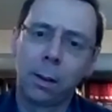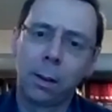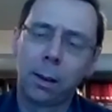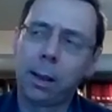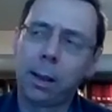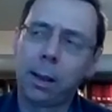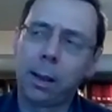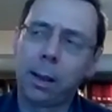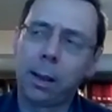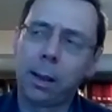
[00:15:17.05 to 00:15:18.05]
in my
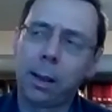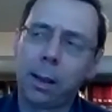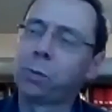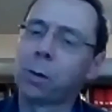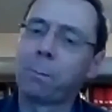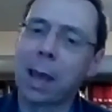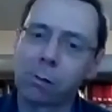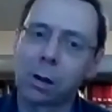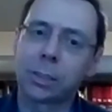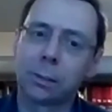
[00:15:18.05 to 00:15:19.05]
view, to prepare
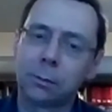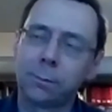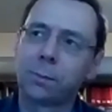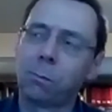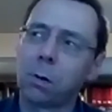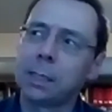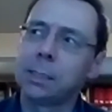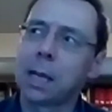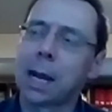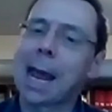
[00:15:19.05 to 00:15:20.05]
ourselves for what is
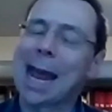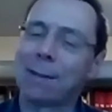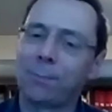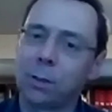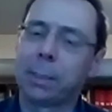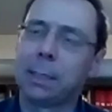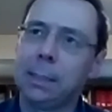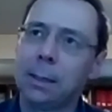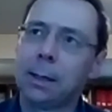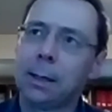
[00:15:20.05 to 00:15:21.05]
going to have to be
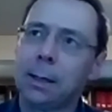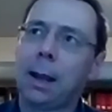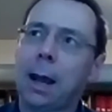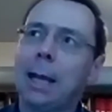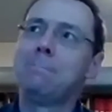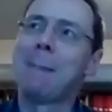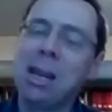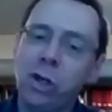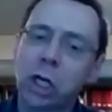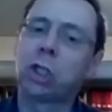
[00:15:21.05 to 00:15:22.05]
a
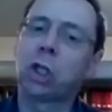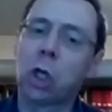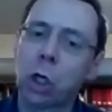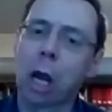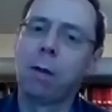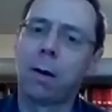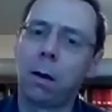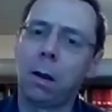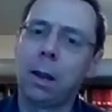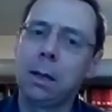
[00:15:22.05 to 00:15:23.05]
major turnover
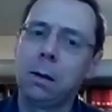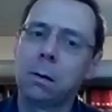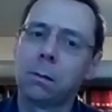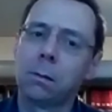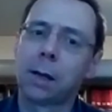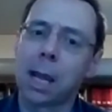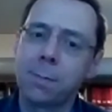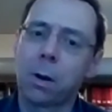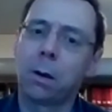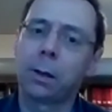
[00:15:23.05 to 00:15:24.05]
in the labour
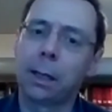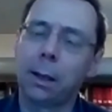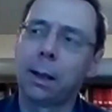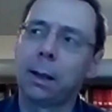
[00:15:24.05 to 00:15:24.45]
market,